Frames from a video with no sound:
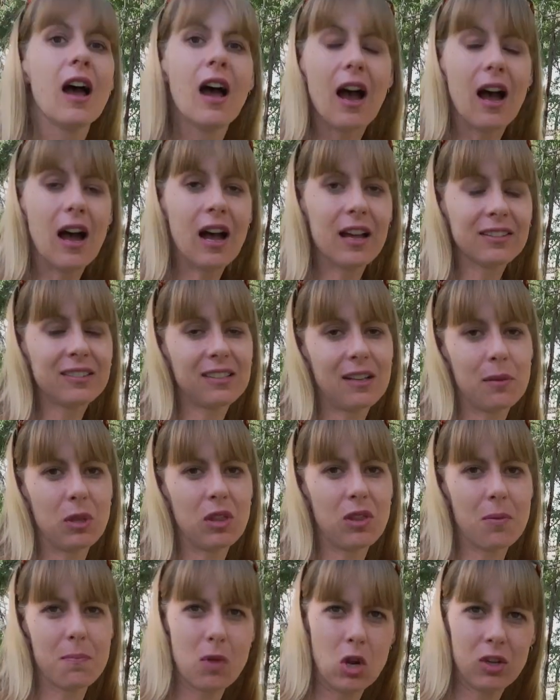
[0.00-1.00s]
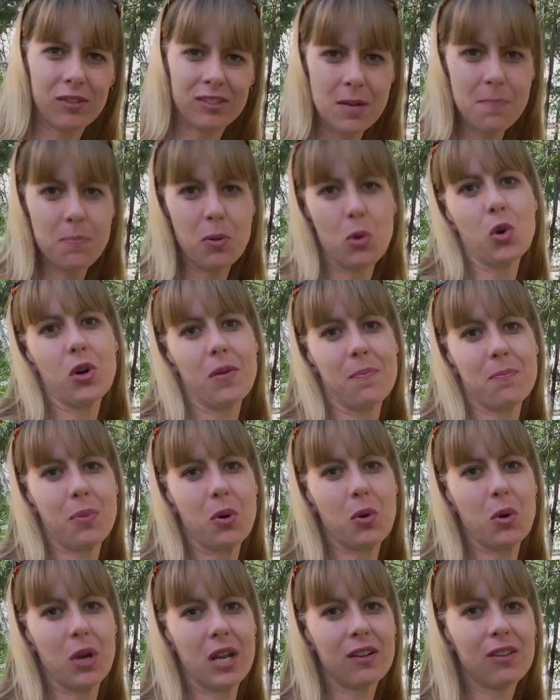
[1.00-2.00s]
are some of the most important
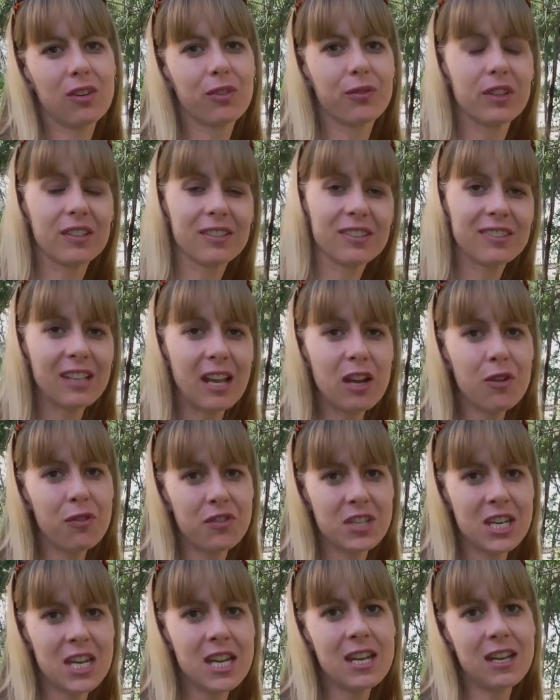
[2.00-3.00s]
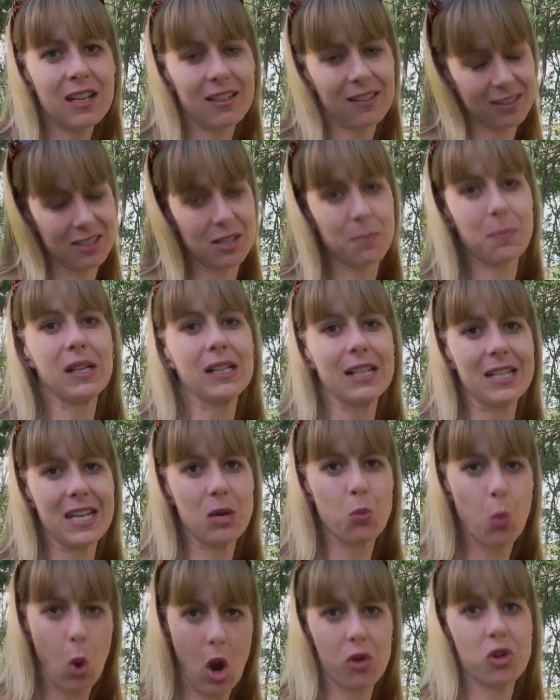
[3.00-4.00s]
points for safety and stability
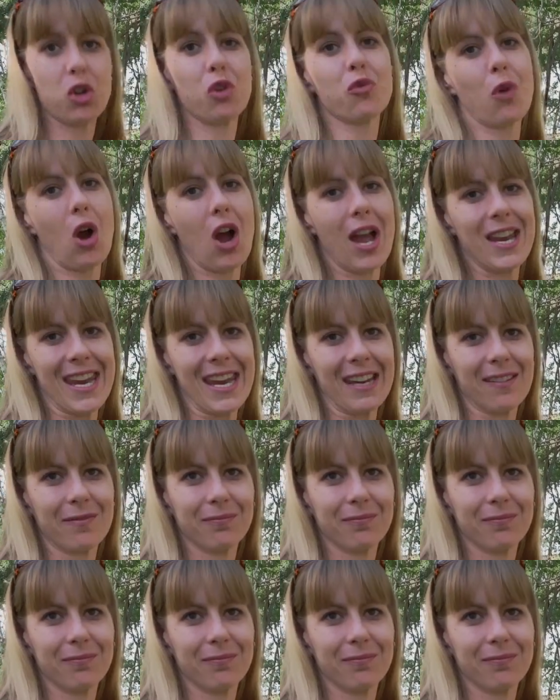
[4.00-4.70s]
while you're riding.